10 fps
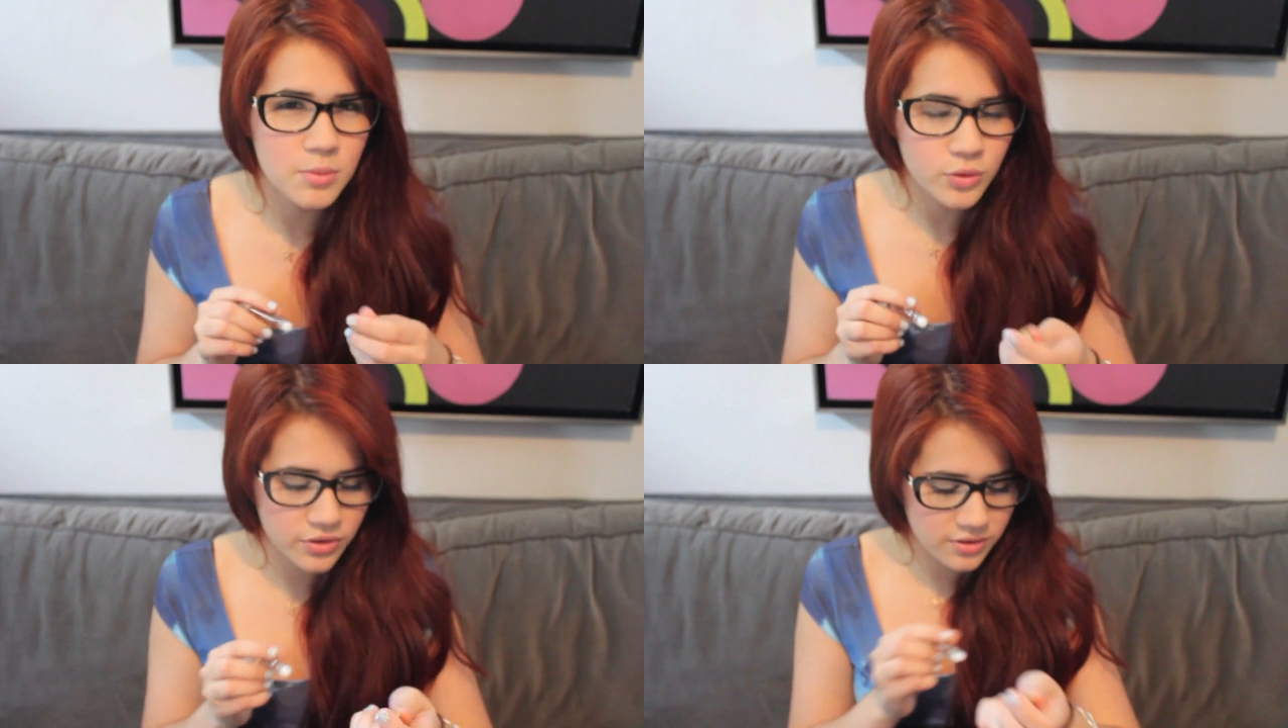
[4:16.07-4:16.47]

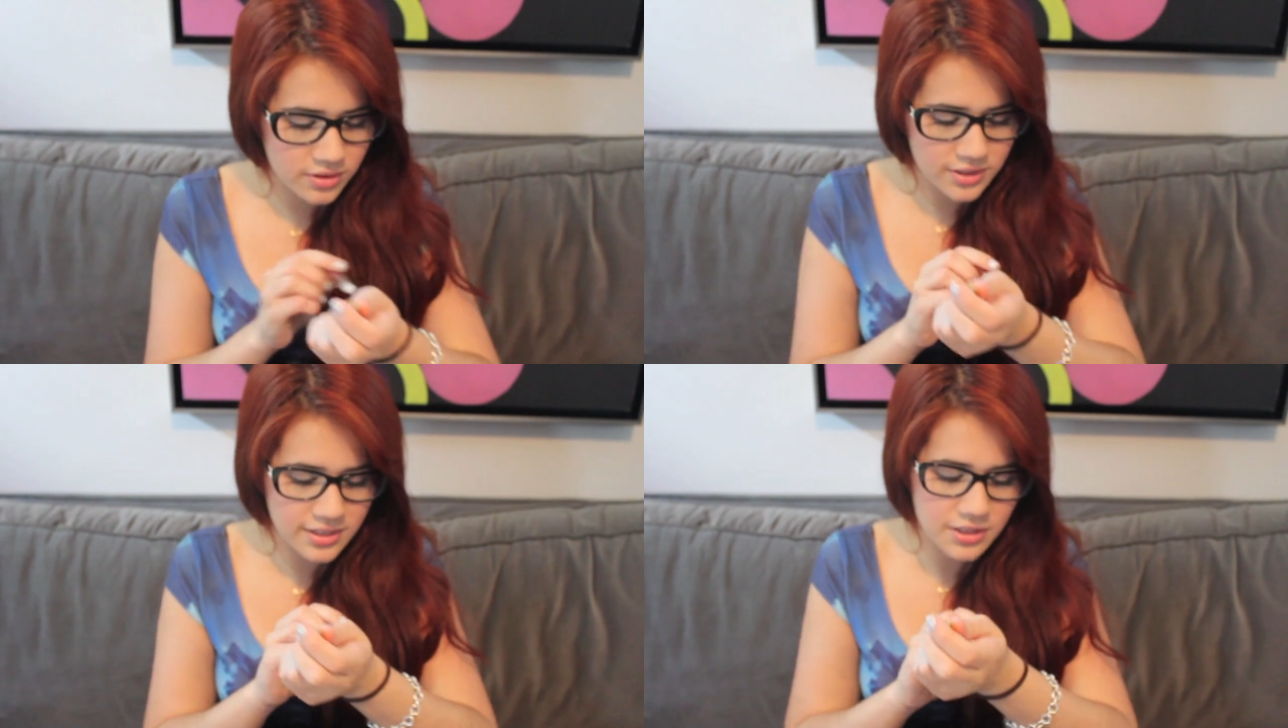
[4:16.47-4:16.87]

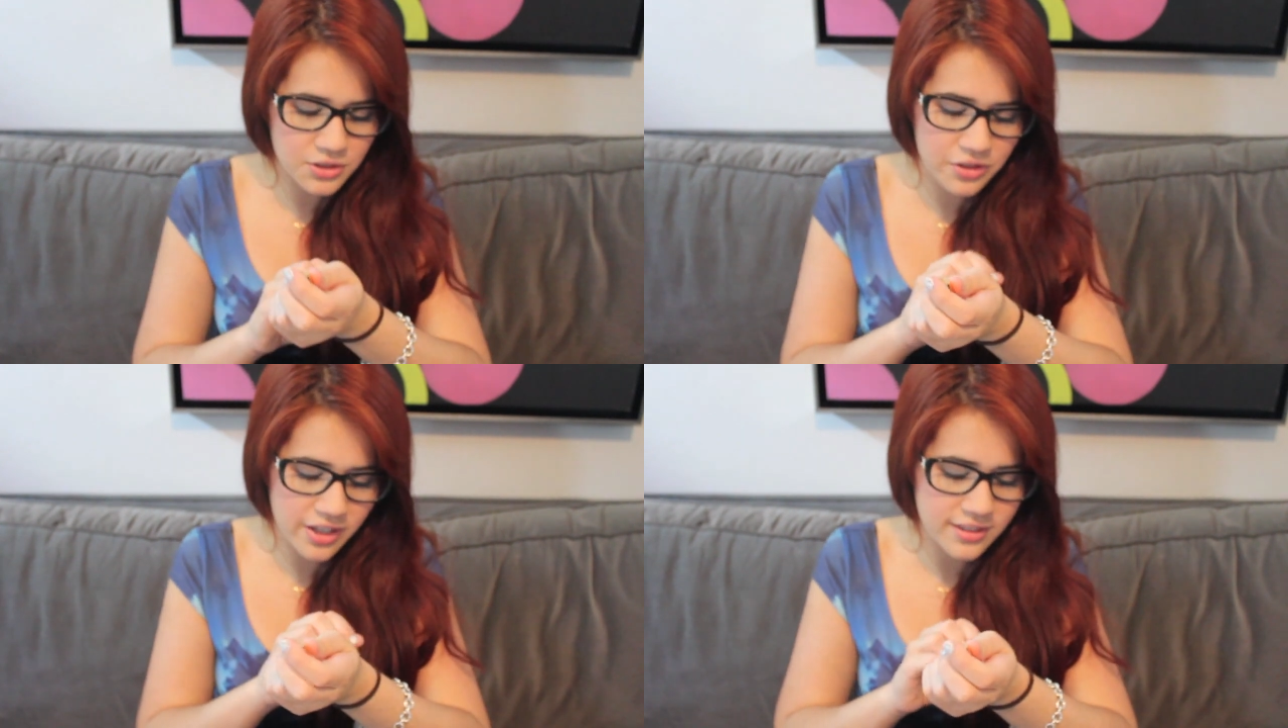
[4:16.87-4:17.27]
most
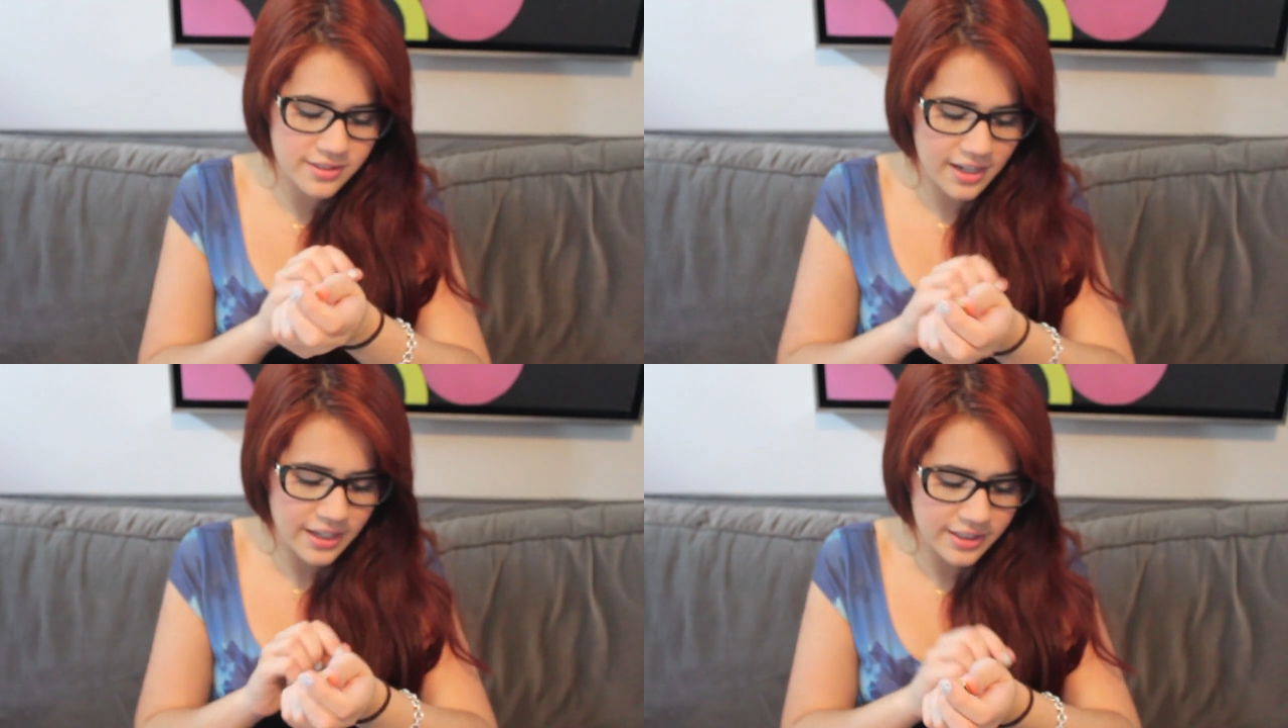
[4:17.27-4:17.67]
essential things
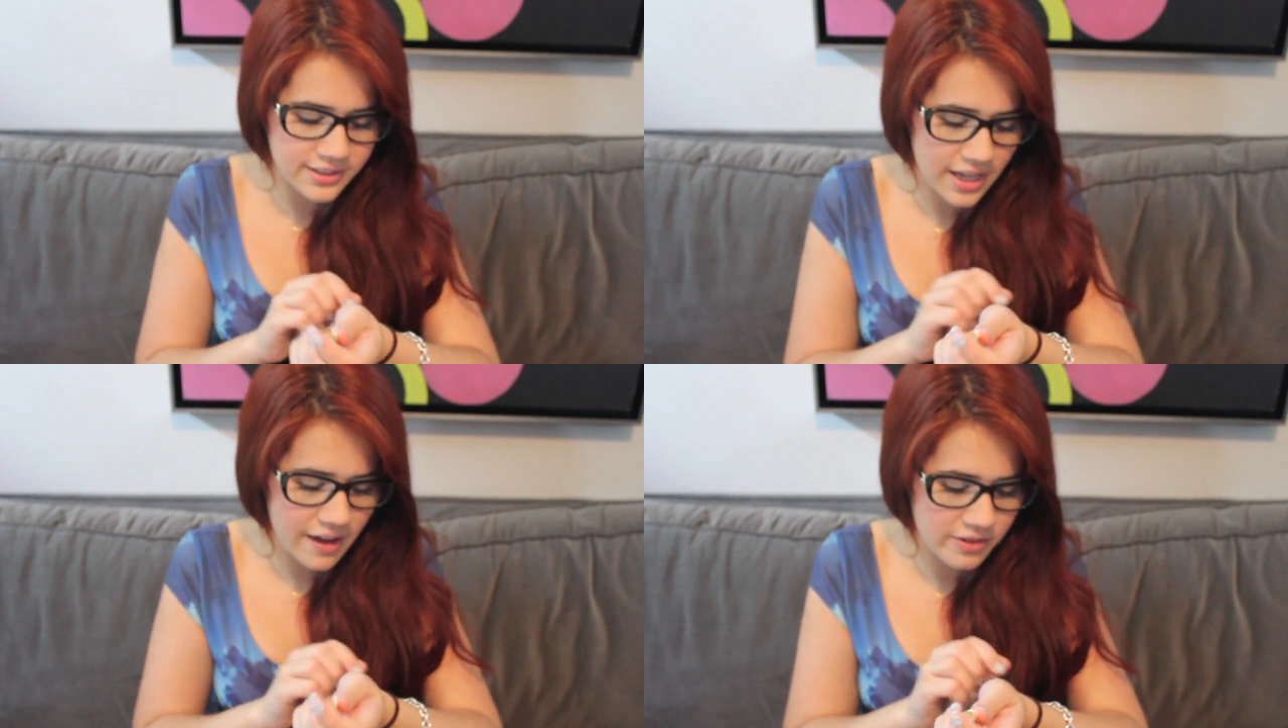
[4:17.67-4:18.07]
that I need
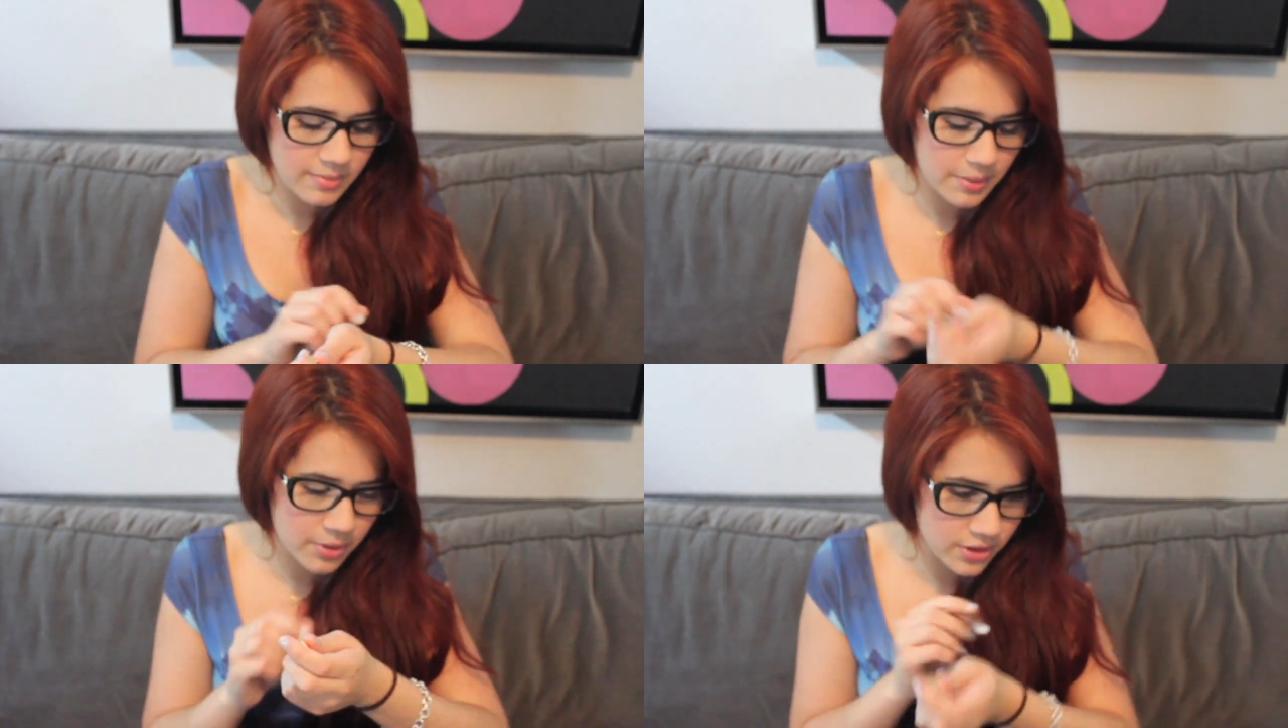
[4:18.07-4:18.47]
to have in
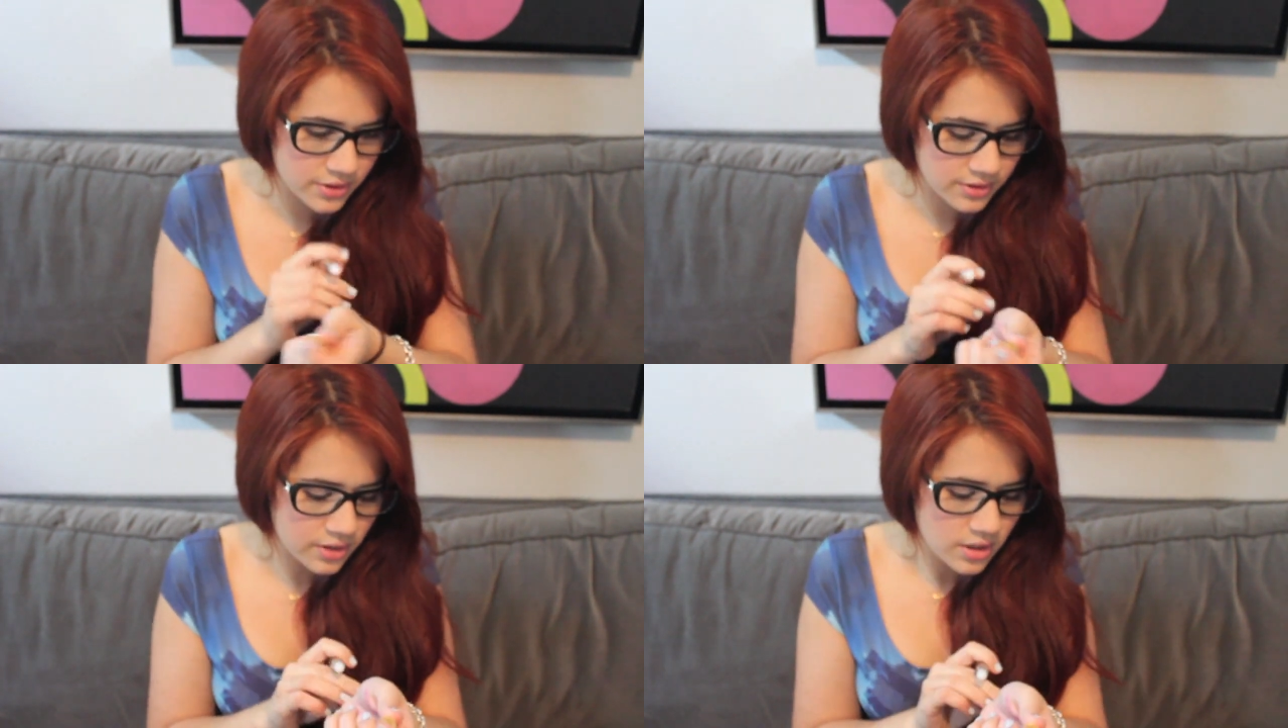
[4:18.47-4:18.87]
my
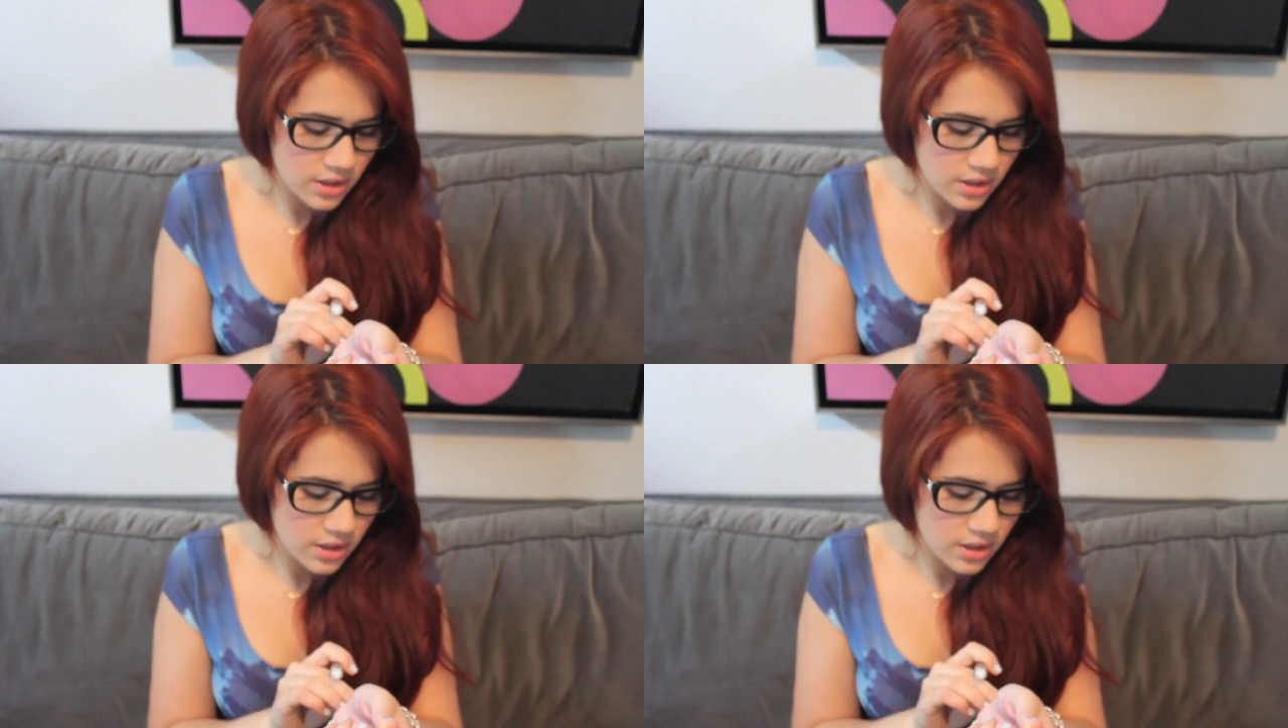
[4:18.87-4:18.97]
purse.